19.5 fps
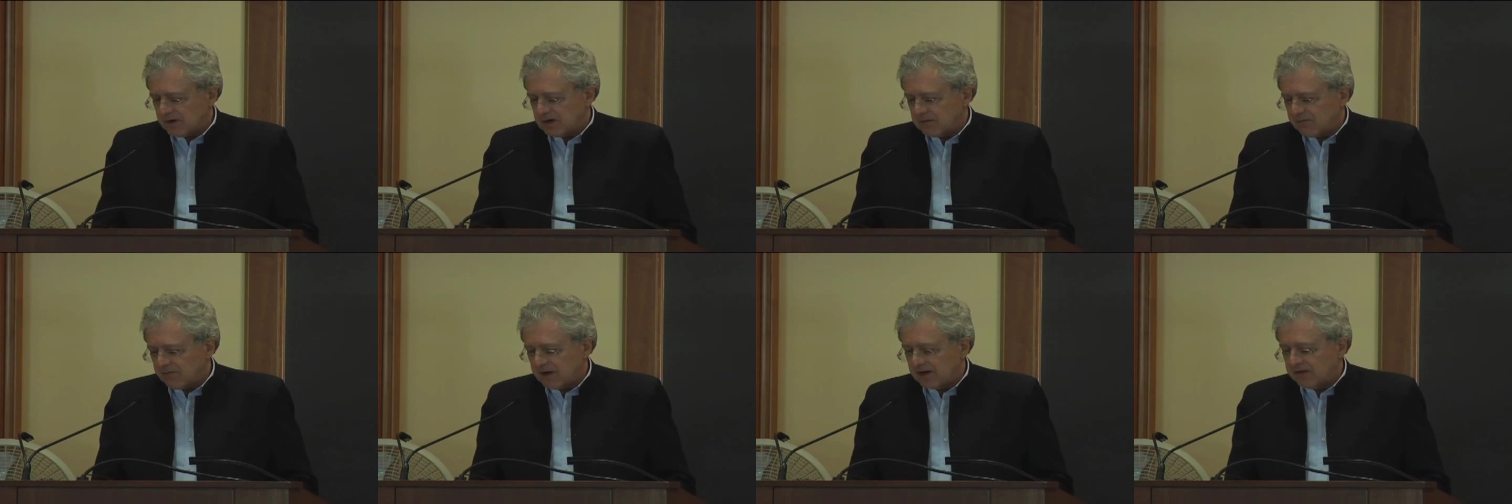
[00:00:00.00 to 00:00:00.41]

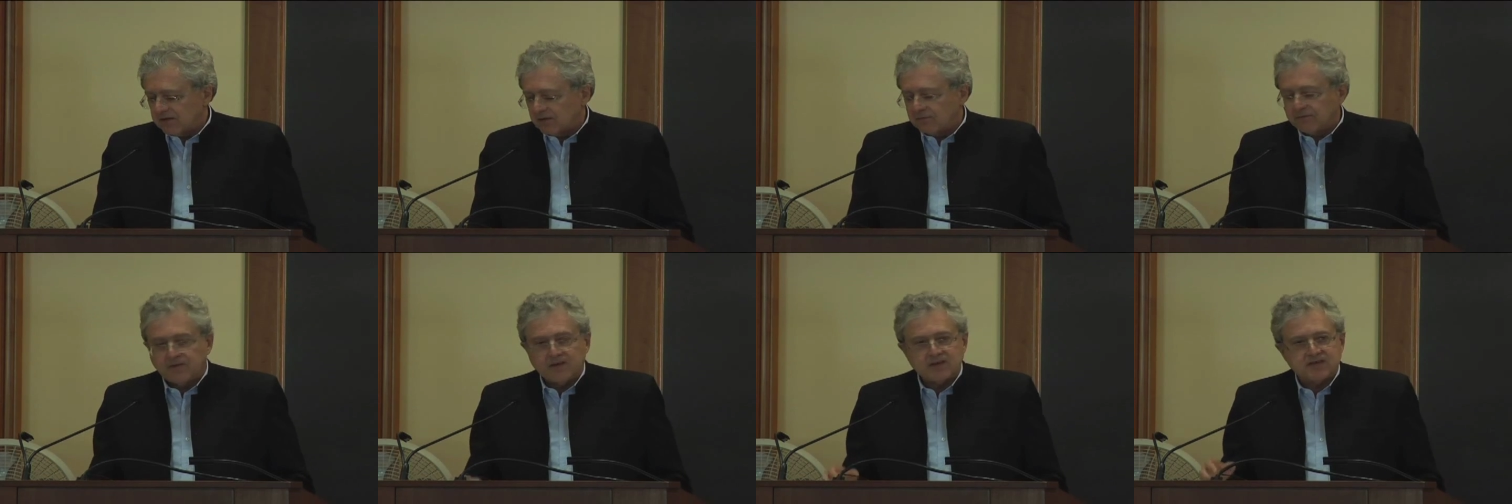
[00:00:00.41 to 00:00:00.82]
in the
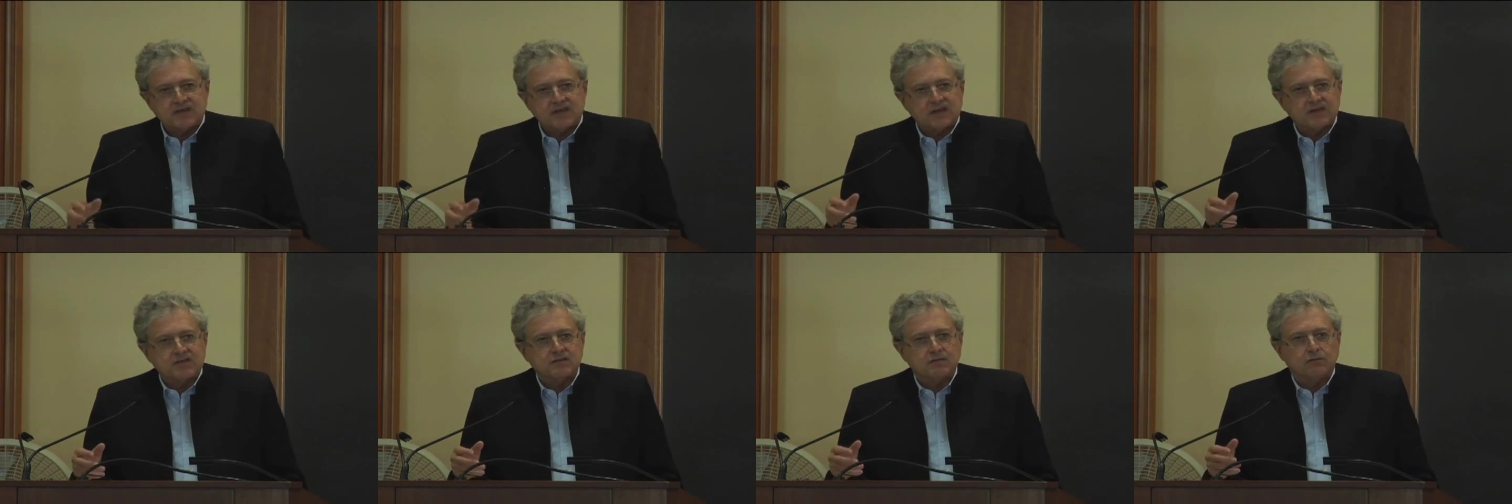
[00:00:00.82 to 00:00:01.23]

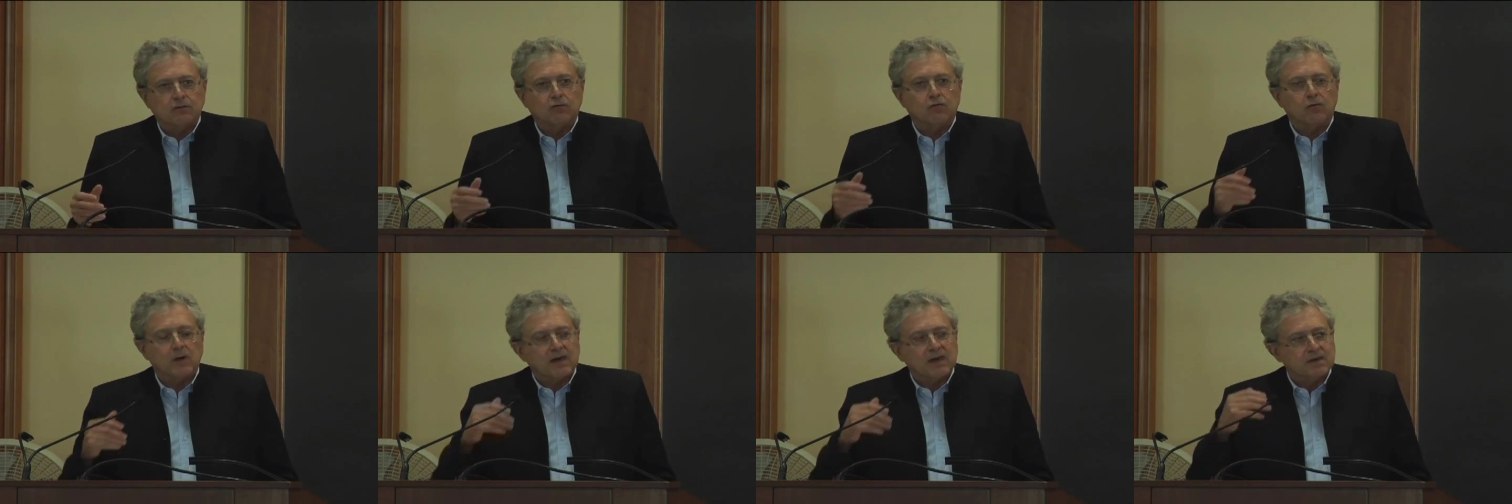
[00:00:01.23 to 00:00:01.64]
physics, the
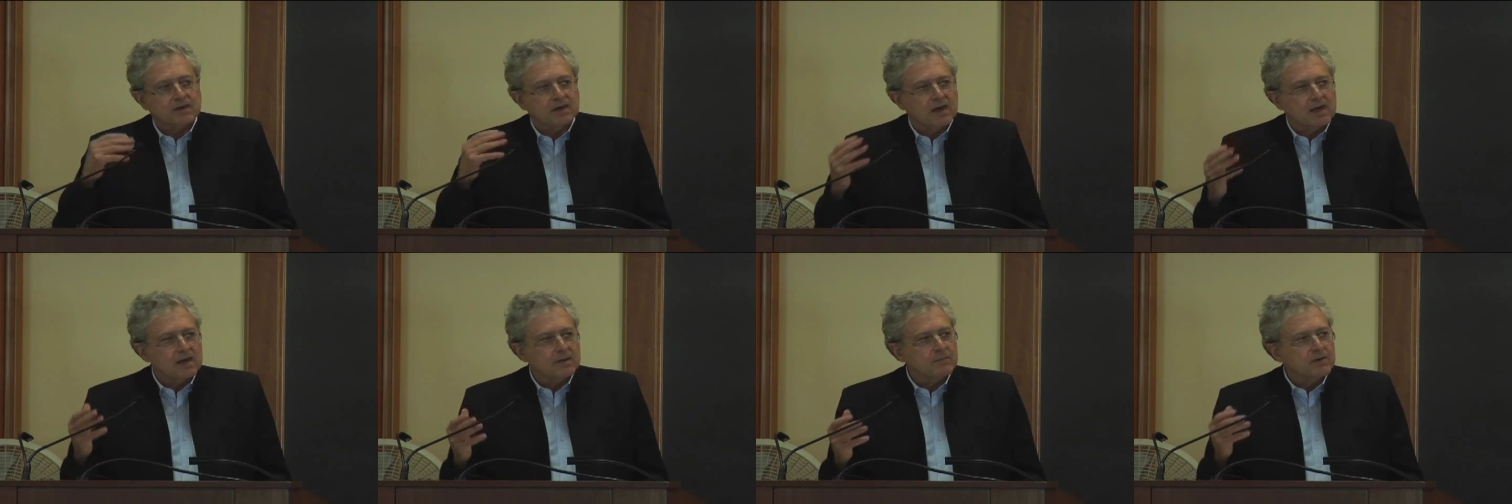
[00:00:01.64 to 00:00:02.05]
great
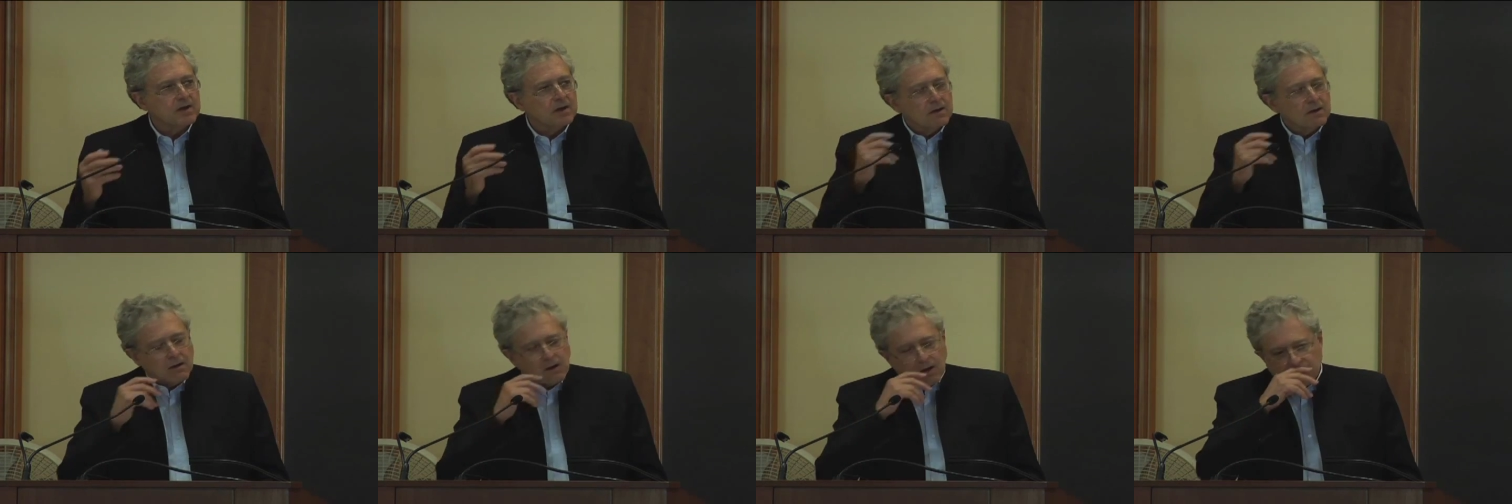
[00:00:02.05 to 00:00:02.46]
name
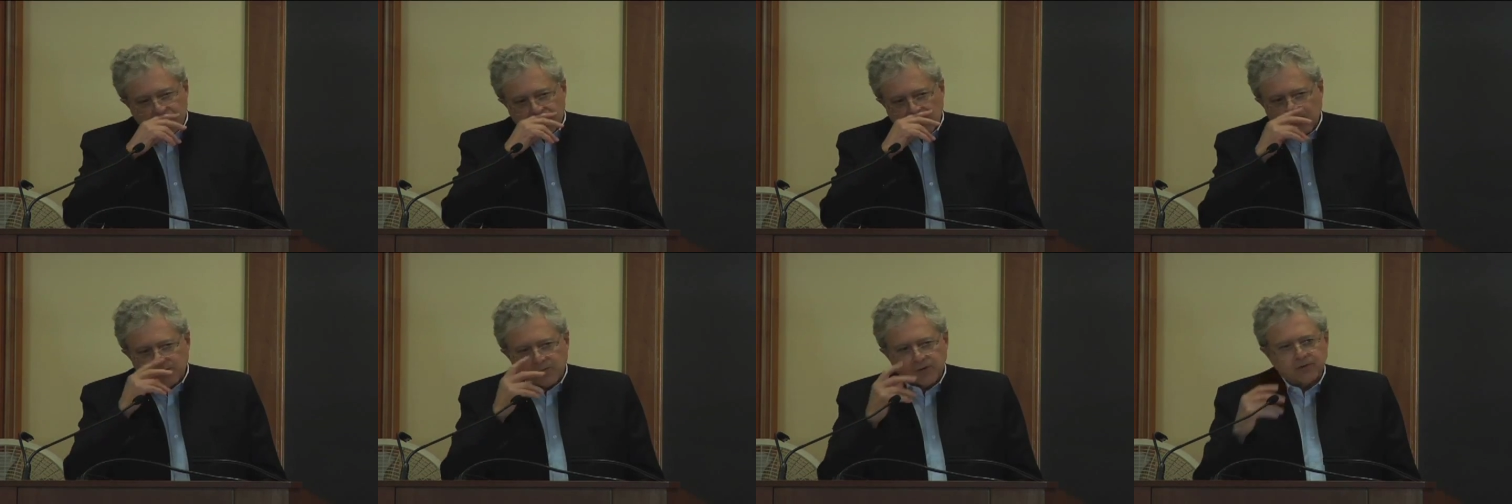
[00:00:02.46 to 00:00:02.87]
of
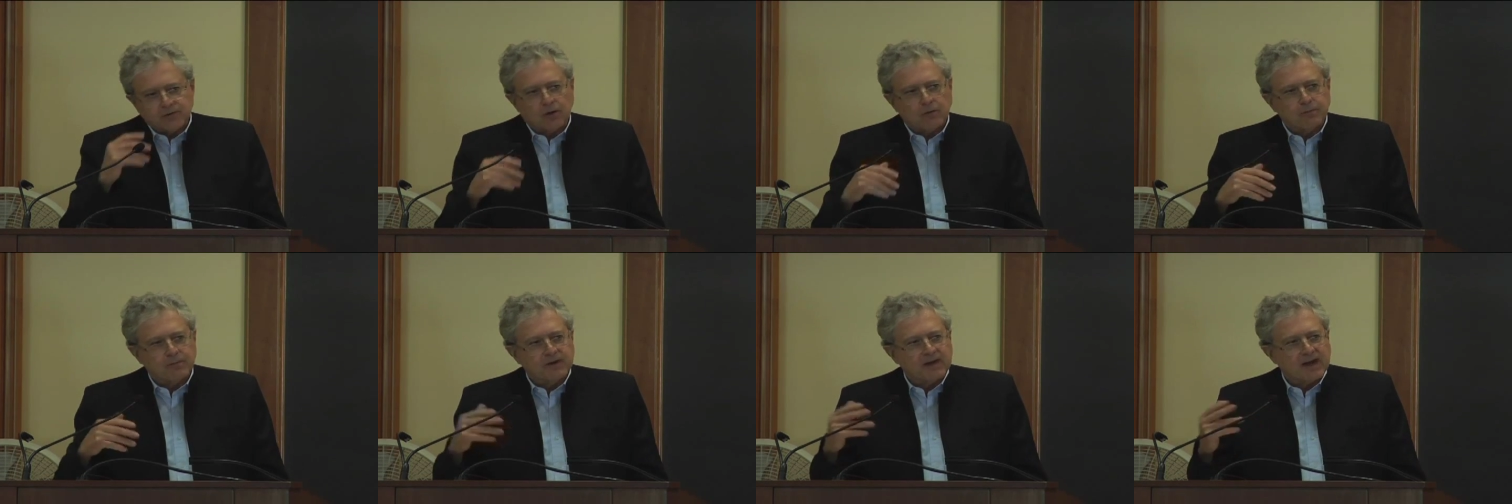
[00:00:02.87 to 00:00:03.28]
Robert
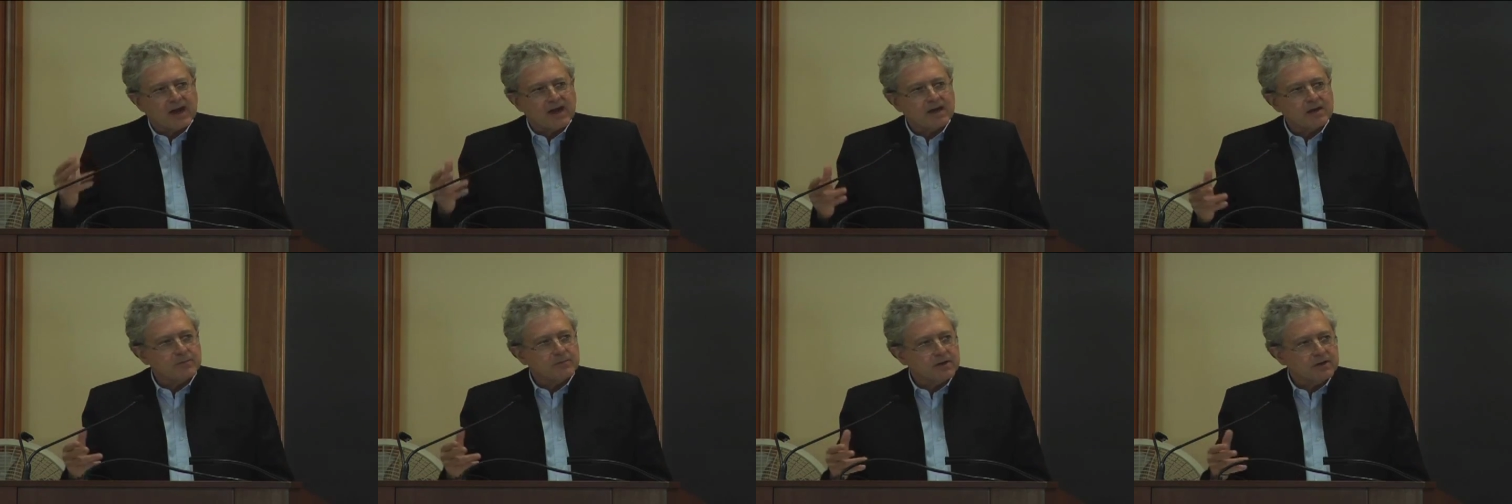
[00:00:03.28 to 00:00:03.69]

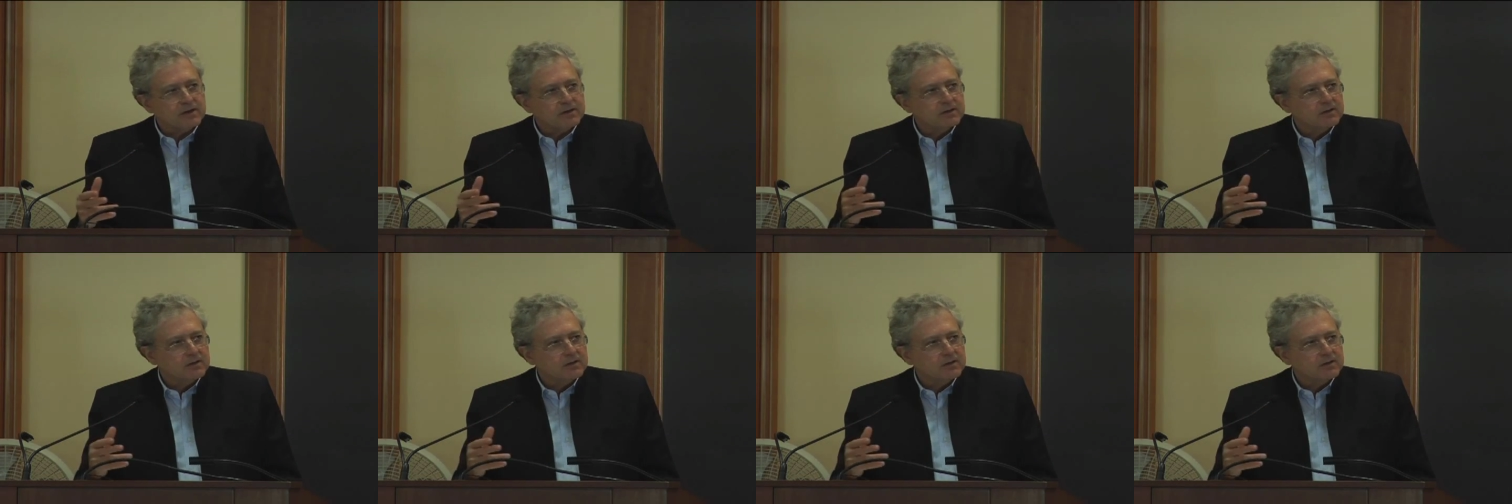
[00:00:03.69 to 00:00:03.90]
Oppenheimer